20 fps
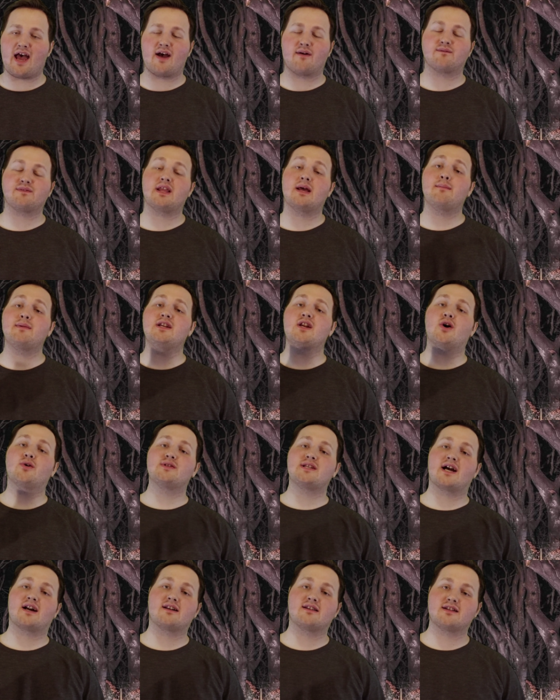have, let me
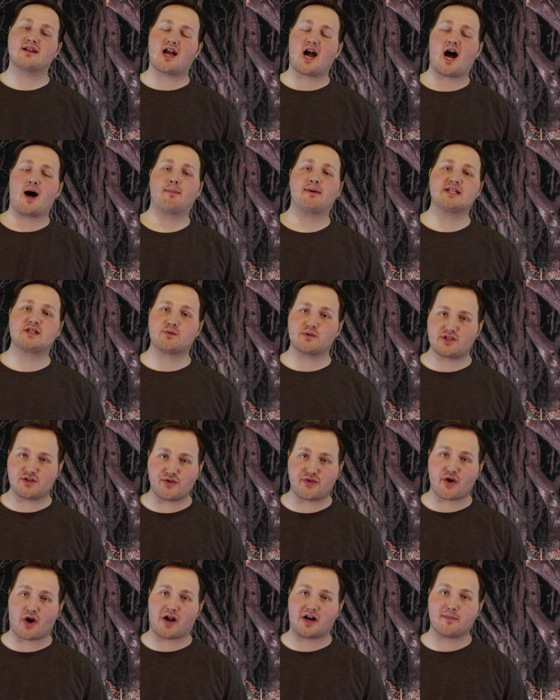know down in the comments
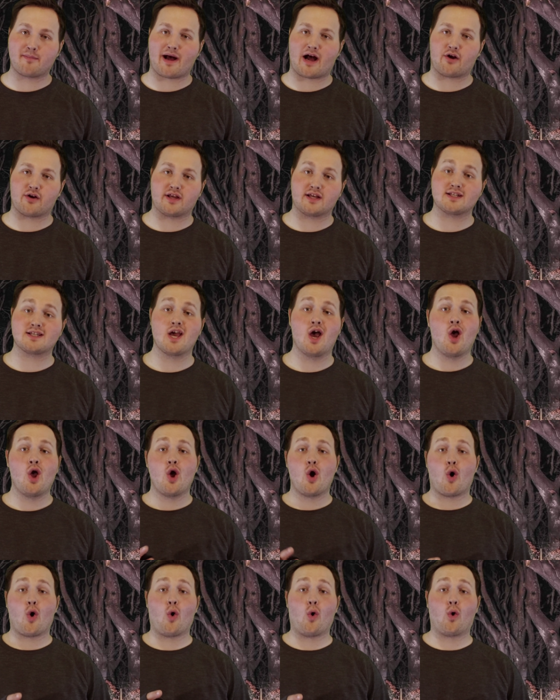what you thought about it.
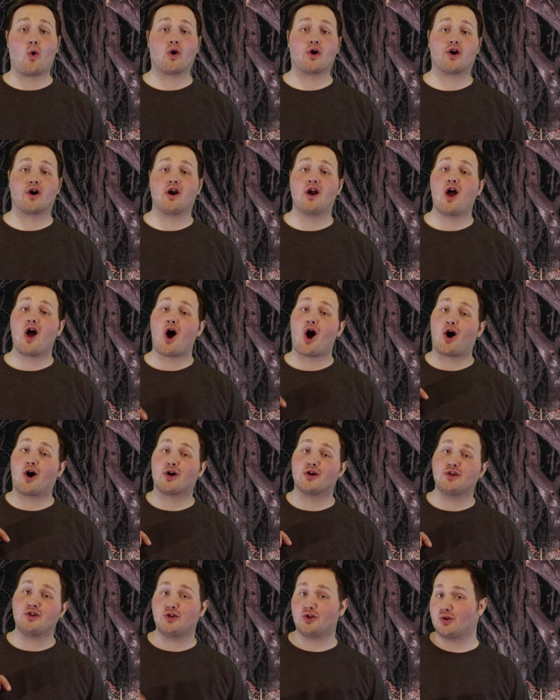Or
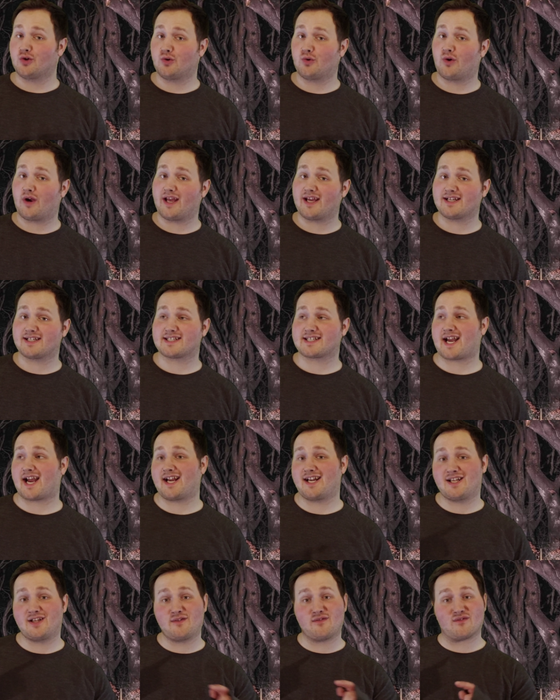are you
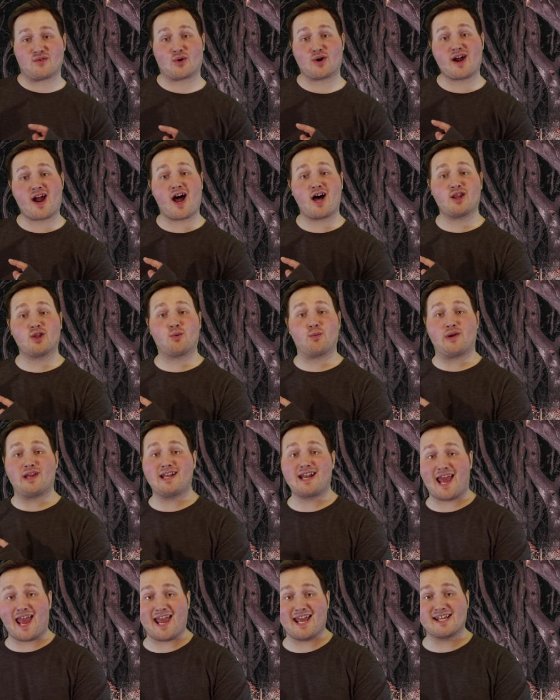excited for
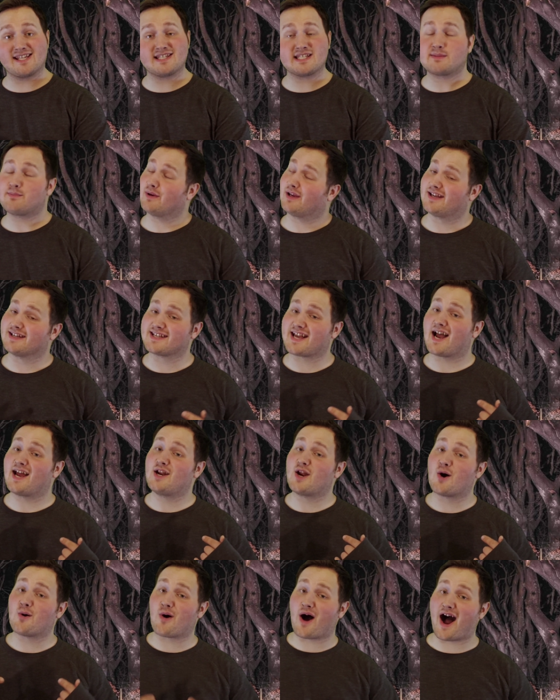Halloween Ends? Because
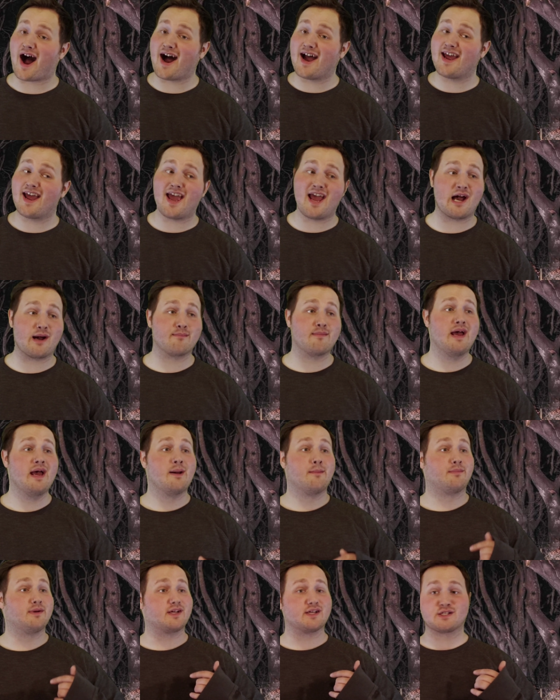I know I am,
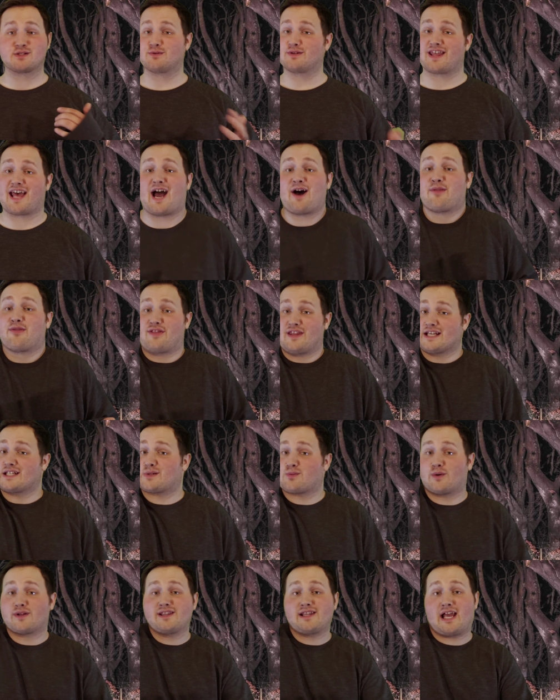because with how
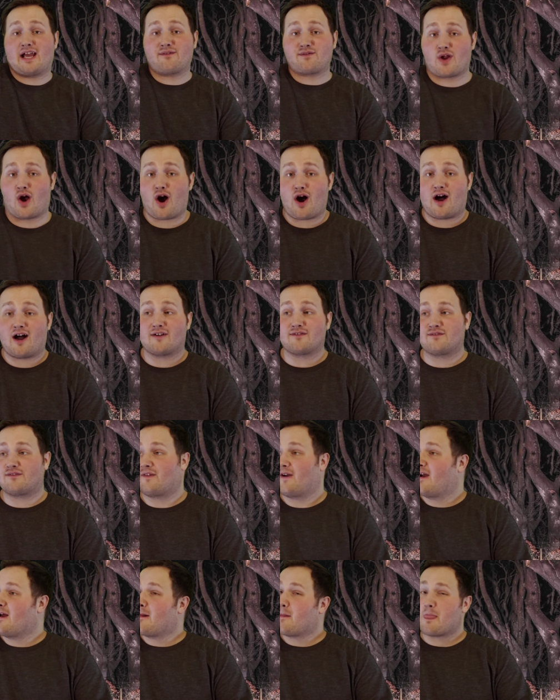this one left
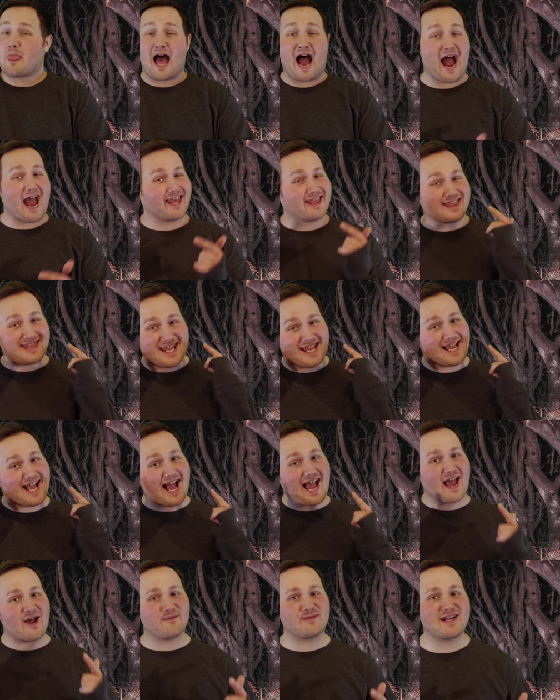off, I
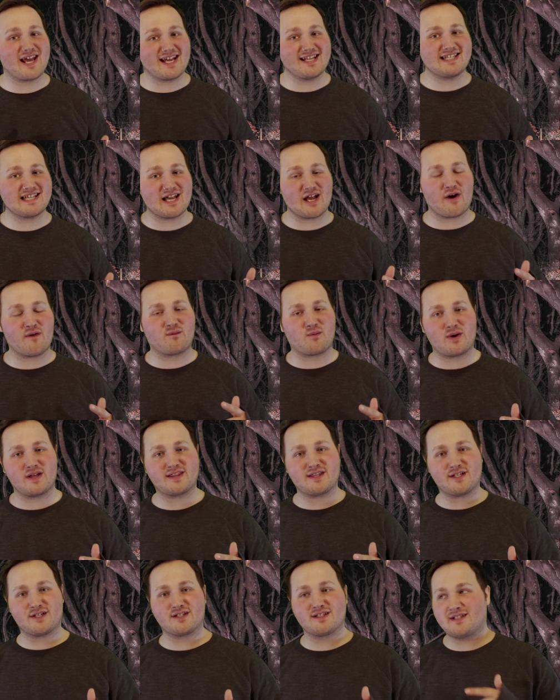think I have an idea of
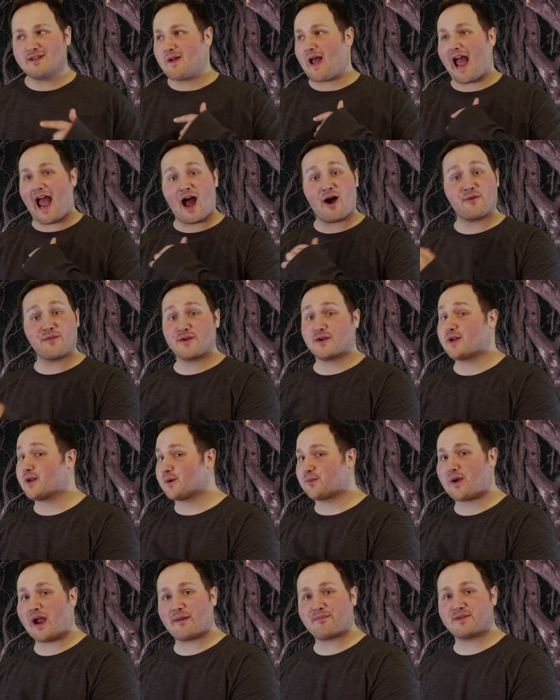what they're how they're
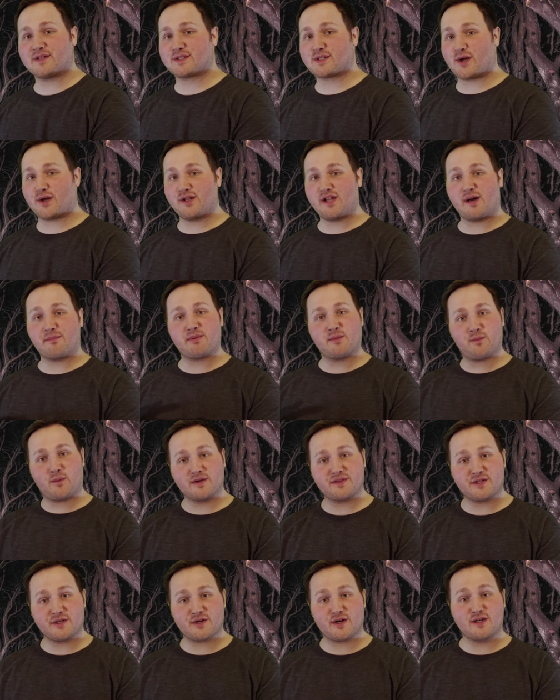gonna wrap this all up and
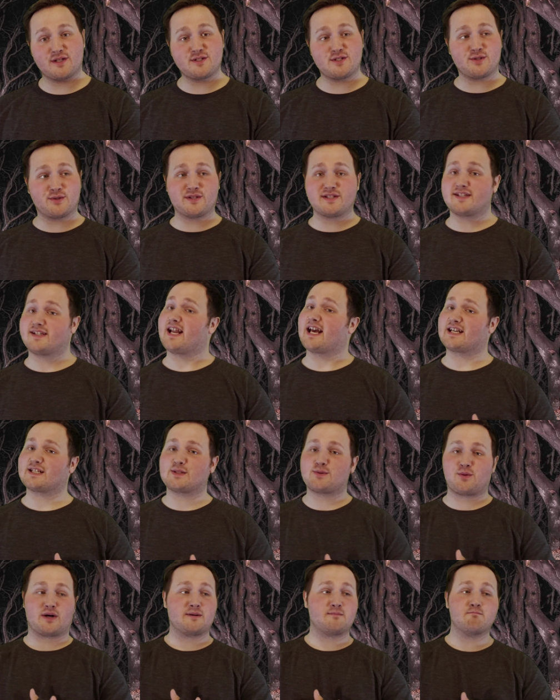what they're gonna do in the
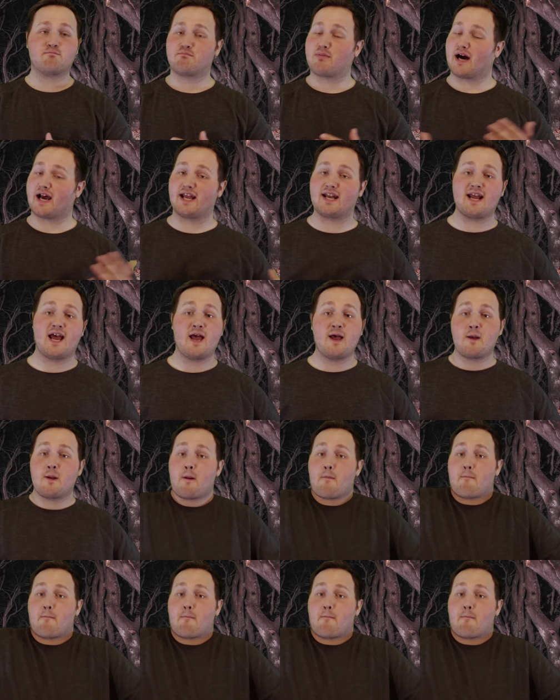next one, but